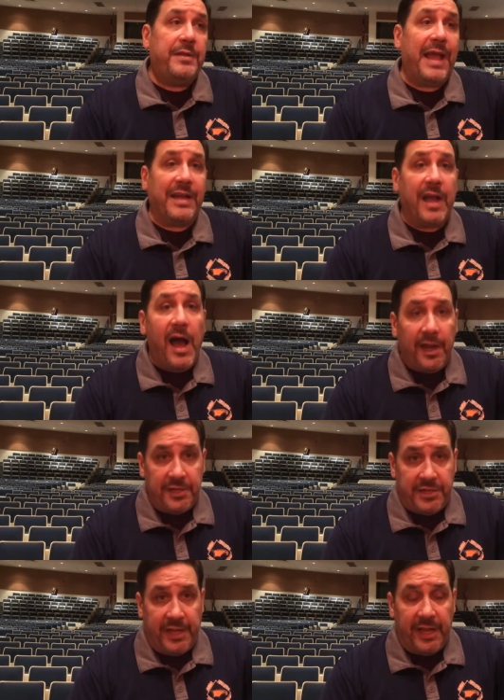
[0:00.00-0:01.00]

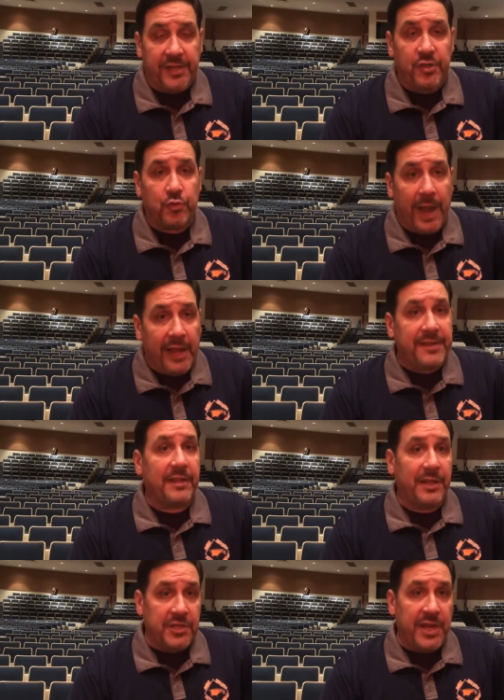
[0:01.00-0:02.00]
Technology has
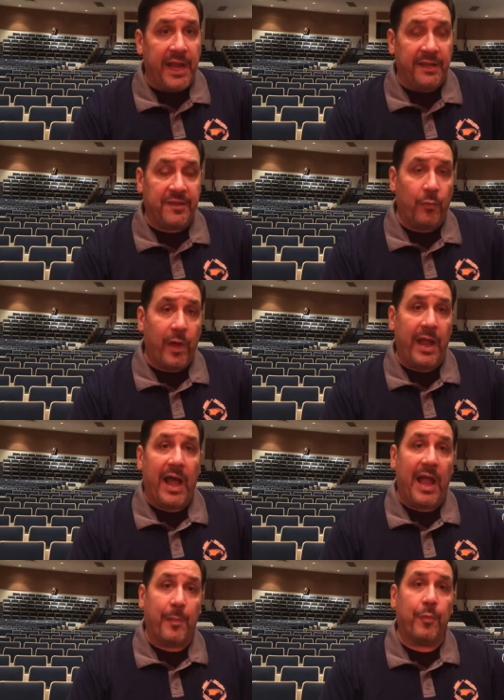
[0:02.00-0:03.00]
drastically changed the way
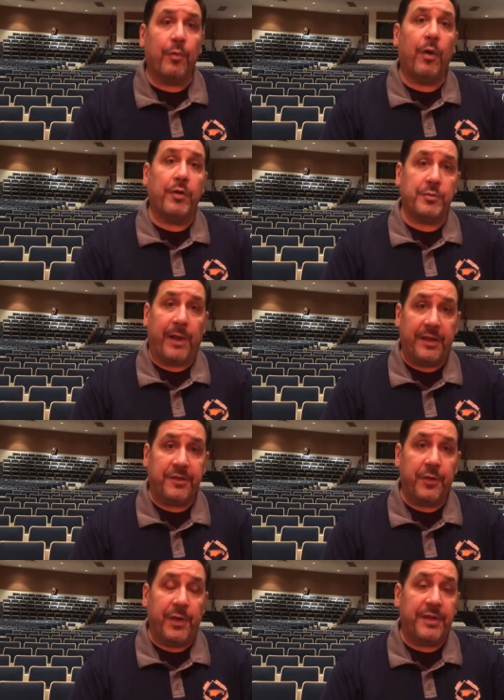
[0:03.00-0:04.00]
I approach my
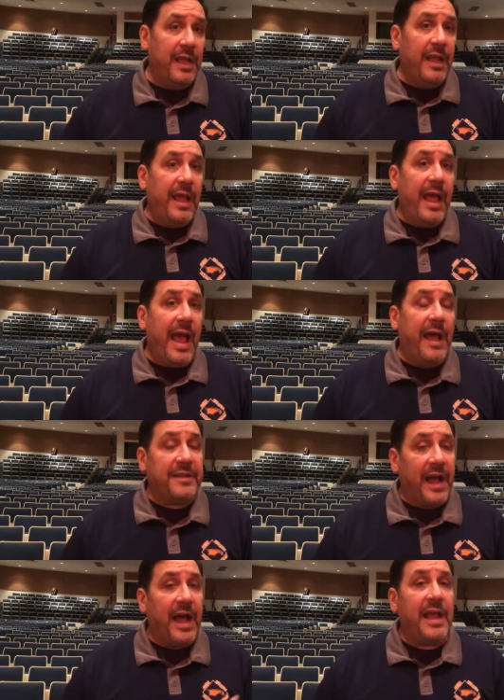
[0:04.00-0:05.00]
students.
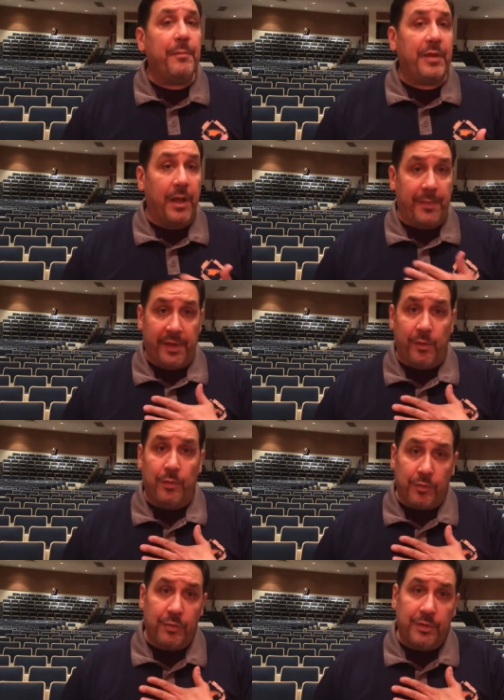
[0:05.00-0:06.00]
As I am becoming an
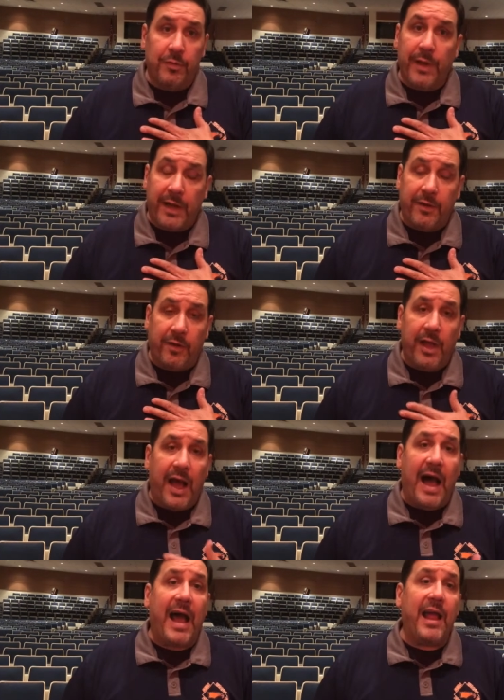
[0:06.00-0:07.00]
older director,
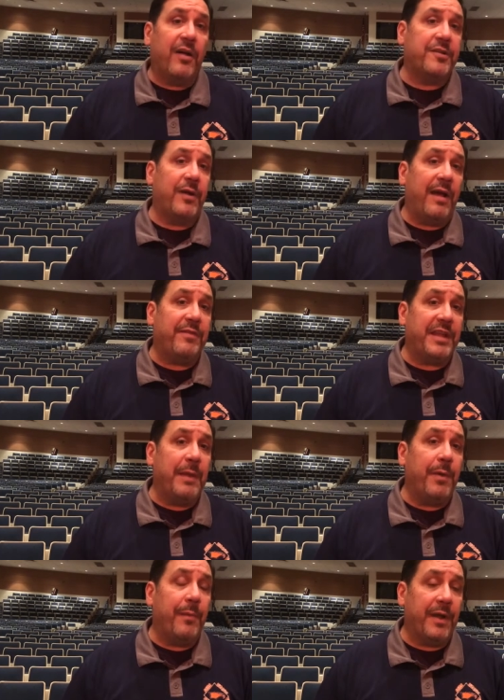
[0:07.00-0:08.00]
I also have to
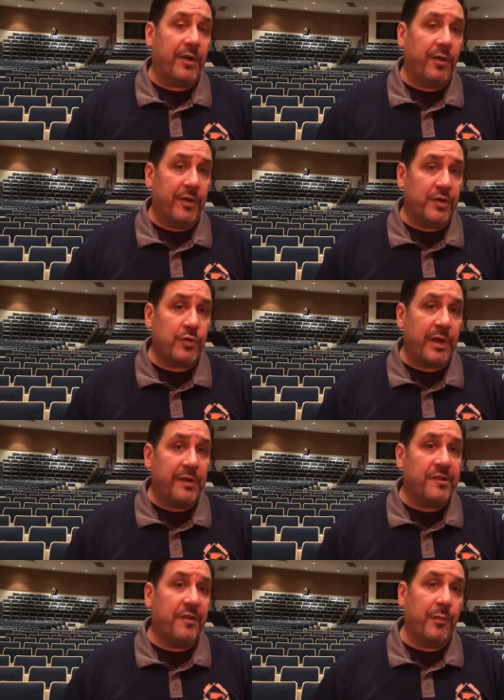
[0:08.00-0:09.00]
keep up on current
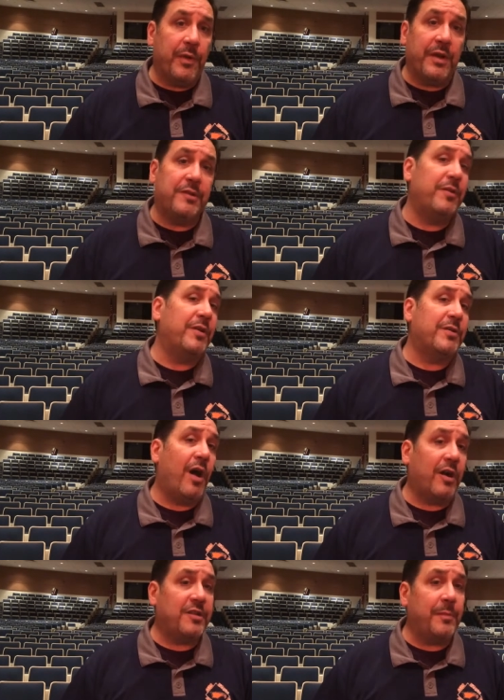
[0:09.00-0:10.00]
trends so that when a student
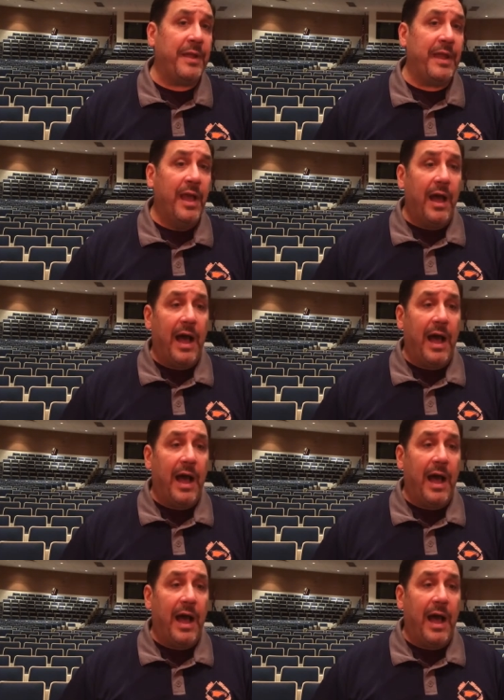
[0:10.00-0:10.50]
talks to me,